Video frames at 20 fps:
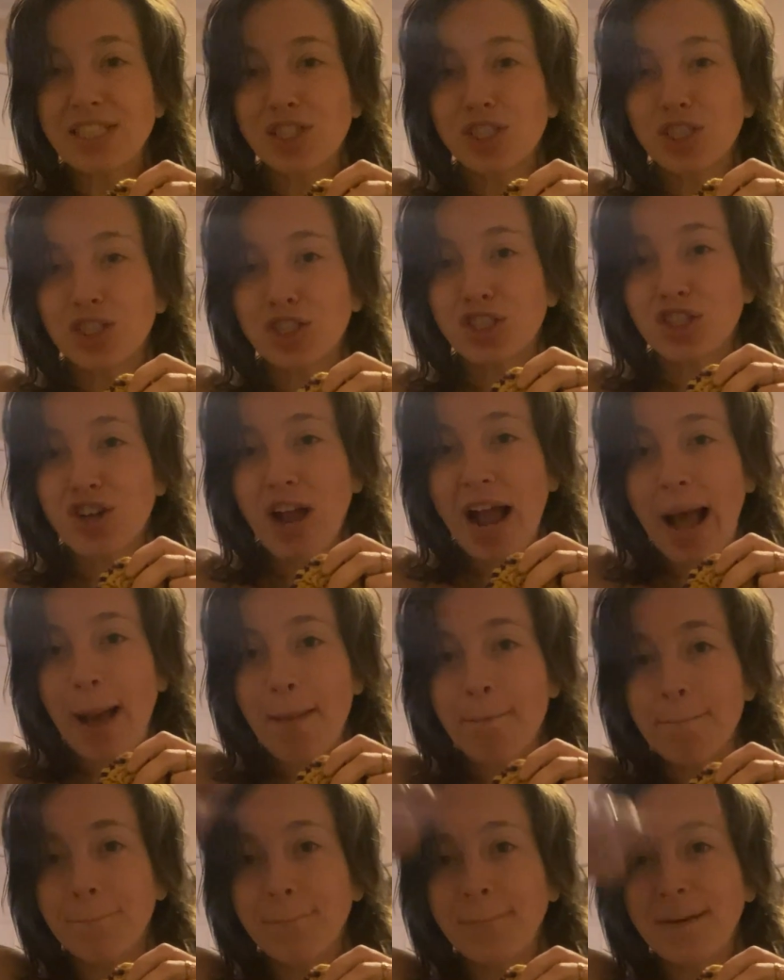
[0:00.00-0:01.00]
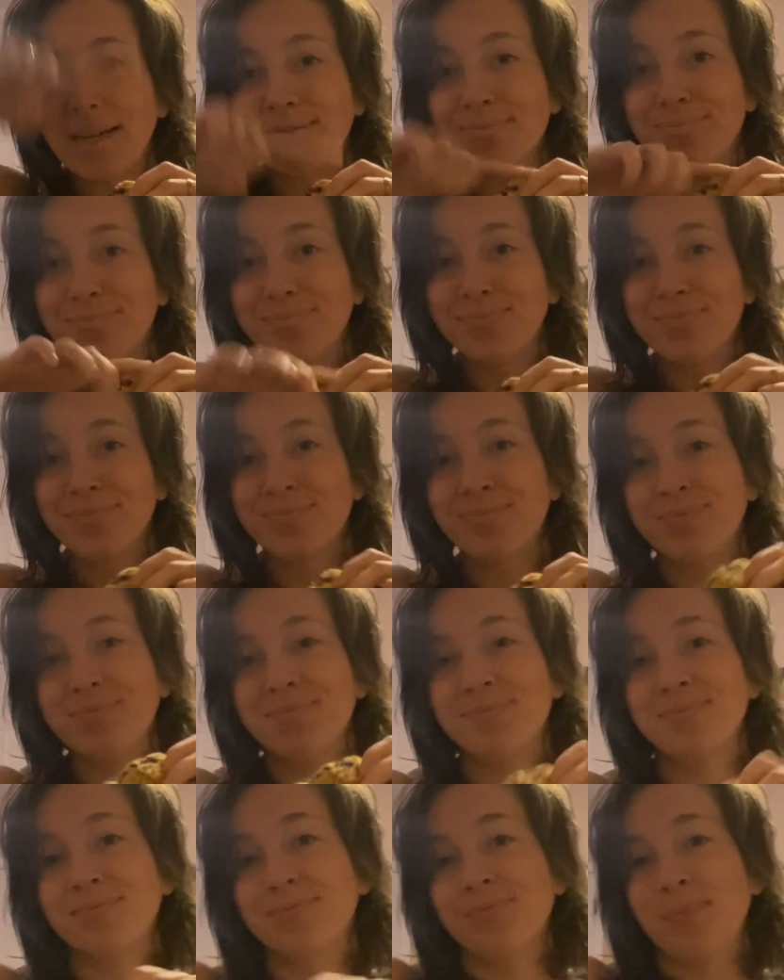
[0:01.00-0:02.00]
goods that I am hoping
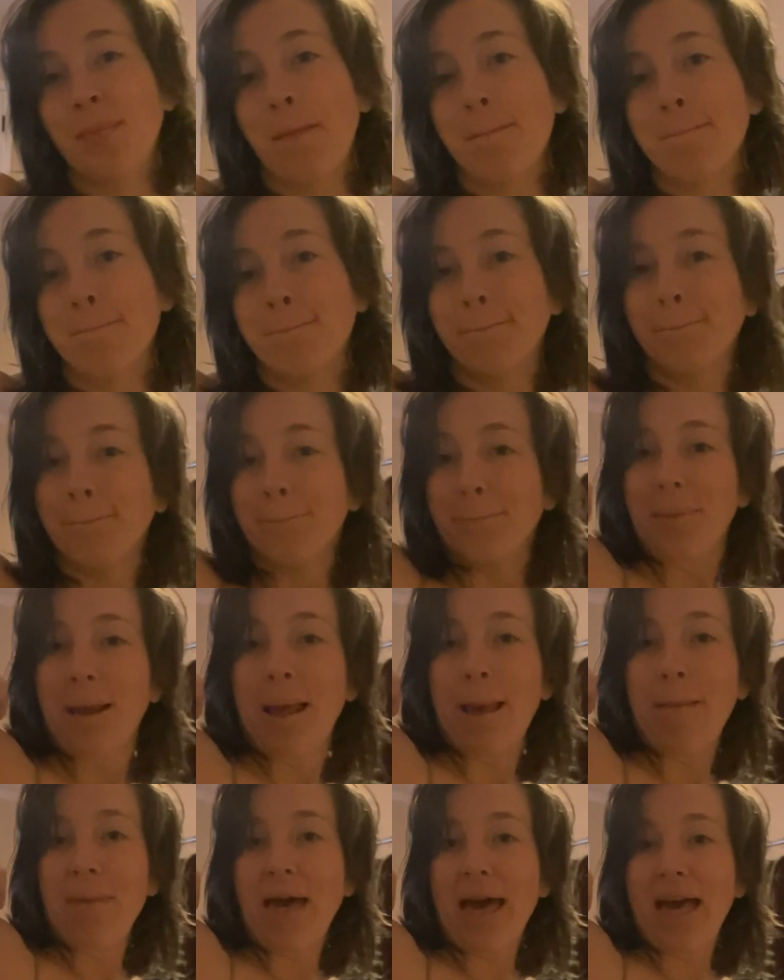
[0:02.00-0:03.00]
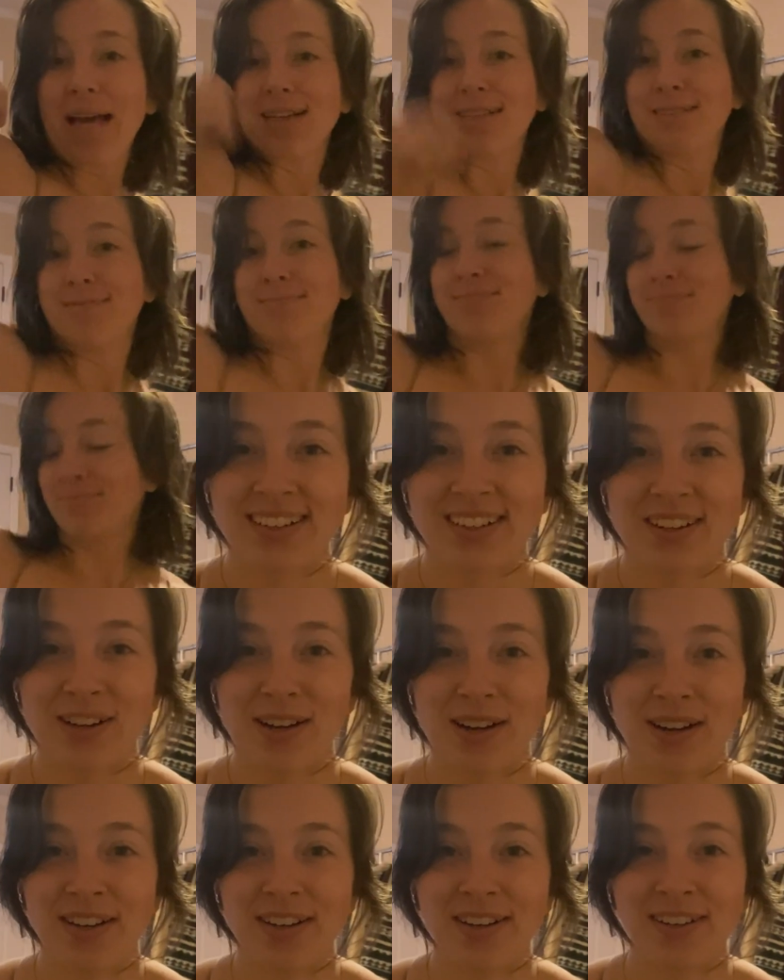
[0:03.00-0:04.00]
to be at a
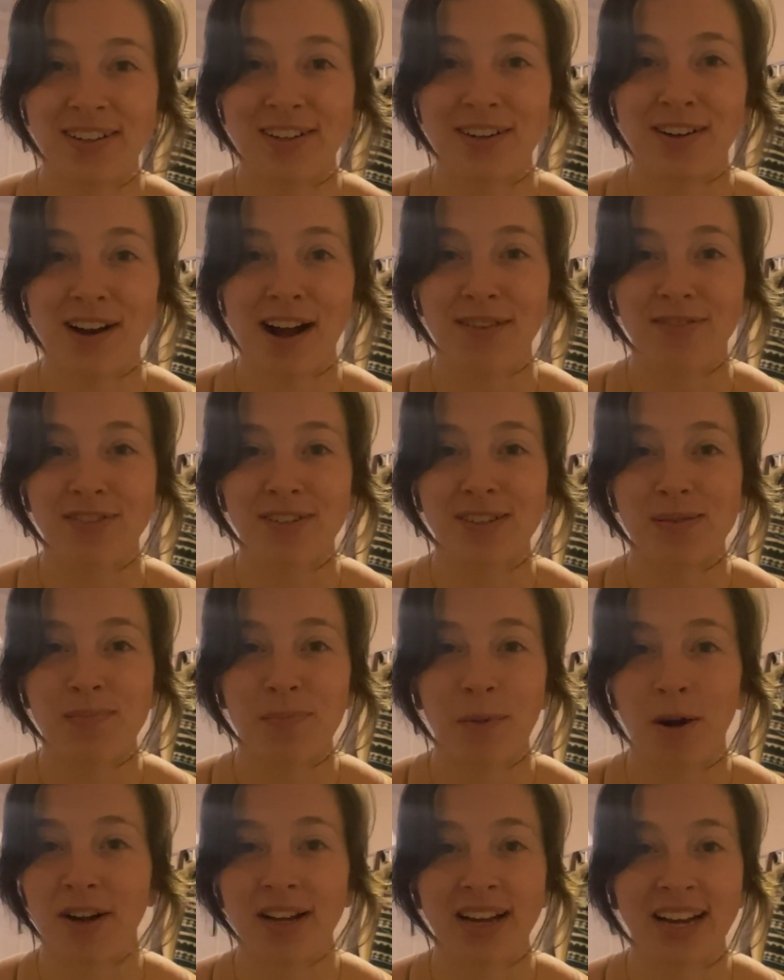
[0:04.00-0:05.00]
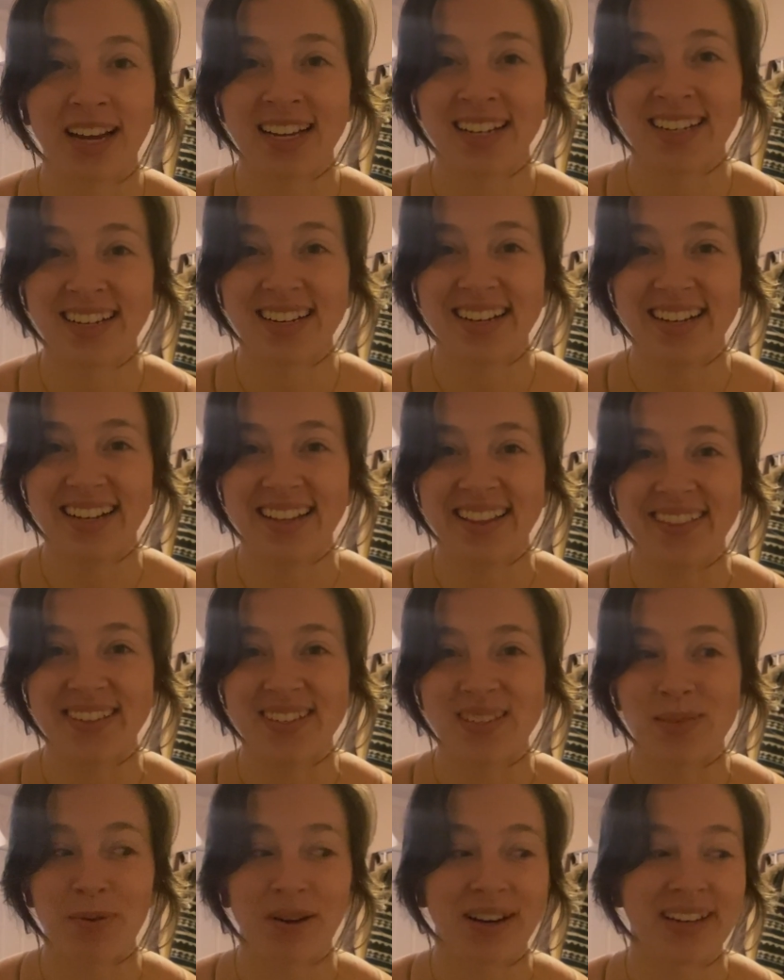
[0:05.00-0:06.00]
craft market in the
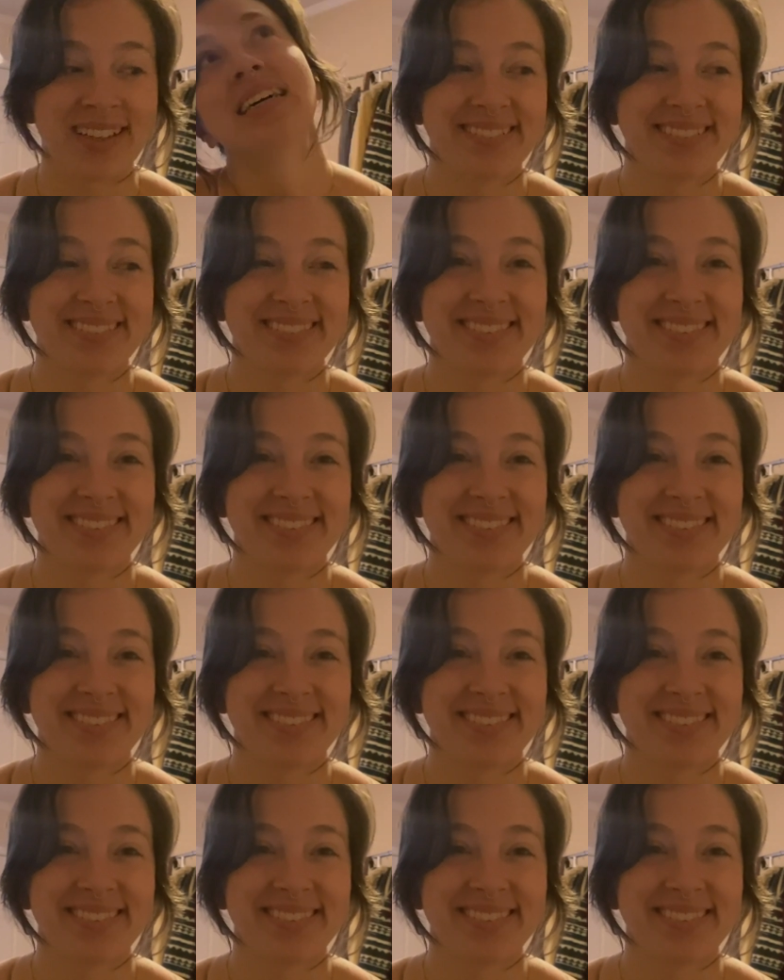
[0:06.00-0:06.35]
spring.